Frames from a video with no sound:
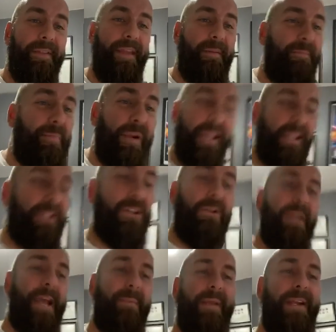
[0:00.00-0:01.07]
then please
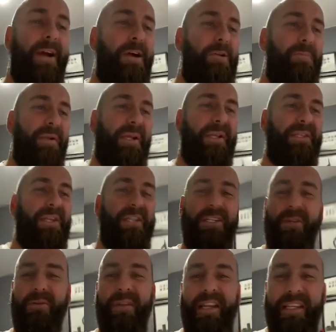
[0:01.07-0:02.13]
do let me know because I
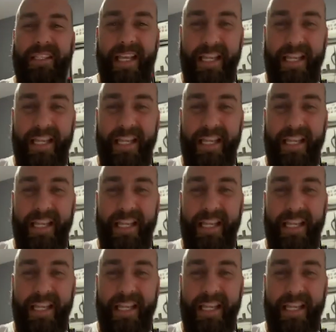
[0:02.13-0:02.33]
do these